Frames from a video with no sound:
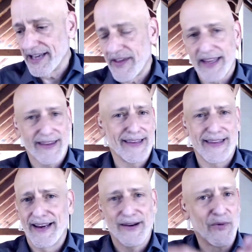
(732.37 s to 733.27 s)
that
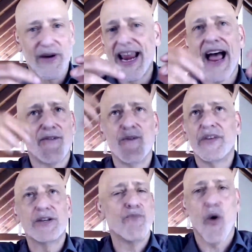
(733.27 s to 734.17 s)
we have
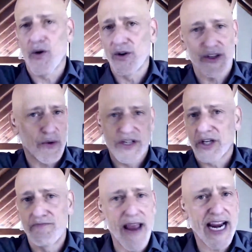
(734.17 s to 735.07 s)
these morals that we just
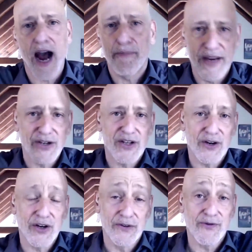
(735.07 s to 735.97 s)
make up because they're
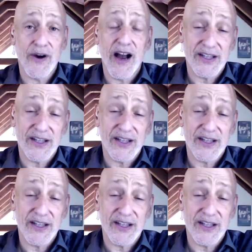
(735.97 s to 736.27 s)
good for us.